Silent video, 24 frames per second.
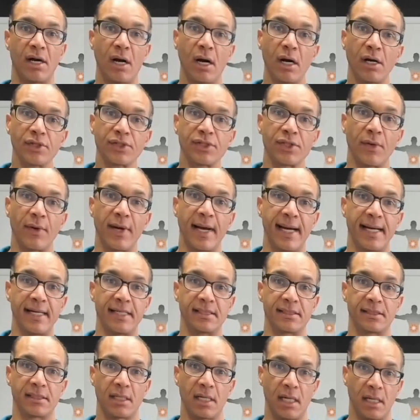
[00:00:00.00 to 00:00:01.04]
also
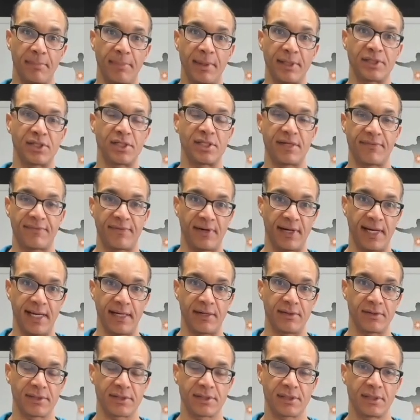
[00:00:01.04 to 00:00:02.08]
has a bunch of different
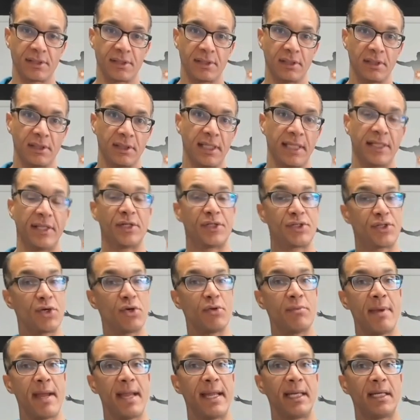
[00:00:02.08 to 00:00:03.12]
layers. The 2
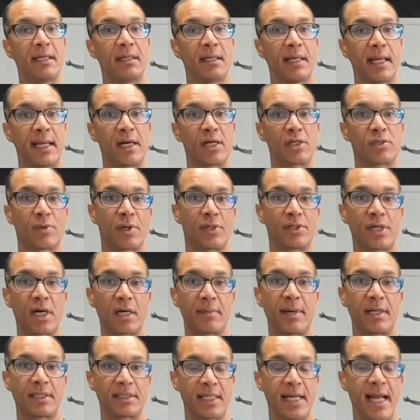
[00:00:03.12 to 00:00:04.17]
main layers we're going to talk
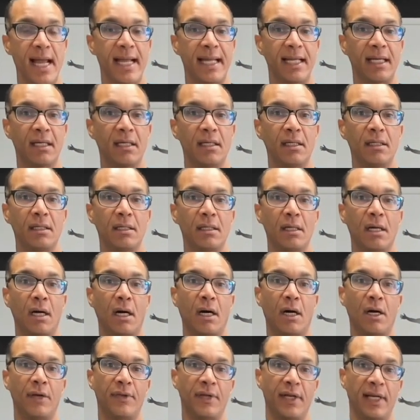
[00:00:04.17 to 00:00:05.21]
about today
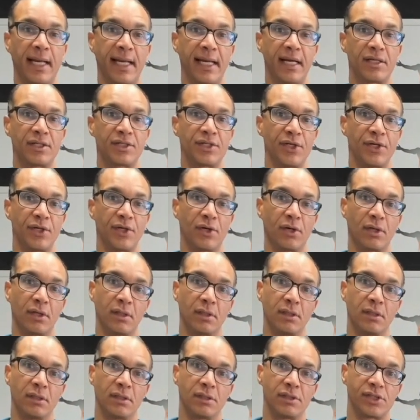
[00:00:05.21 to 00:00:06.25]
are the layer to your
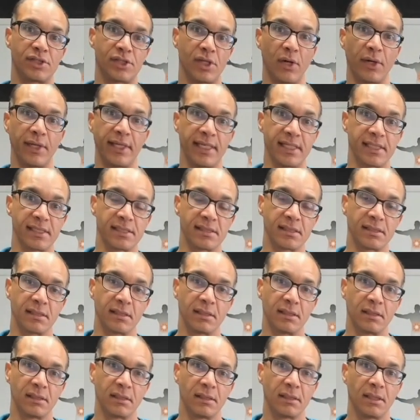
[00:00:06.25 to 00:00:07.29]
soleus
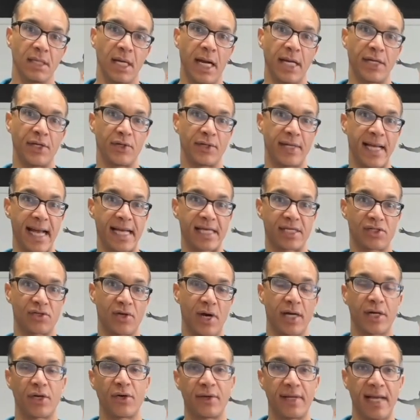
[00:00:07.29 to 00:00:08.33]
and your
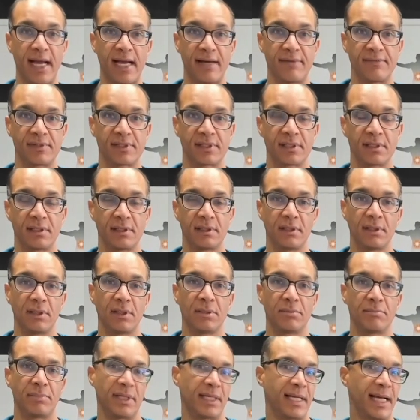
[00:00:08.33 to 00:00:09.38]
gastroc, your calves,
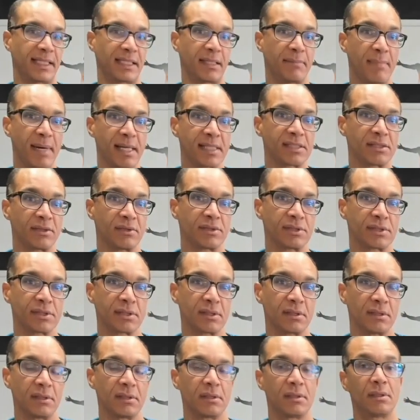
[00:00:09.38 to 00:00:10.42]
but not the muscles,
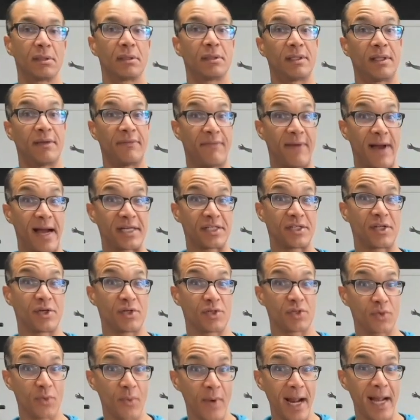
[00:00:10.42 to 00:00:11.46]
the fascia that
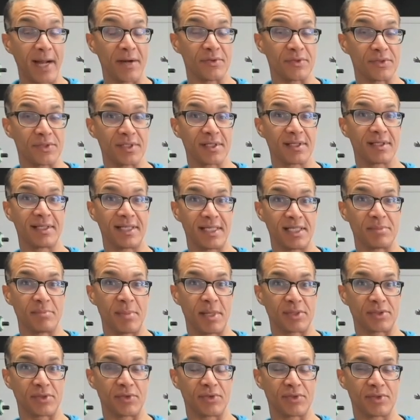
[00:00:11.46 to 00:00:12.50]
surrounds these
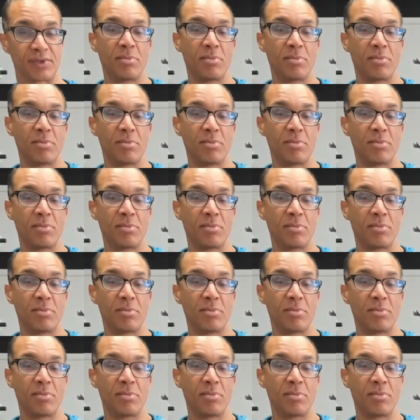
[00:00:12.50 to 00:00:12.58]
muscles.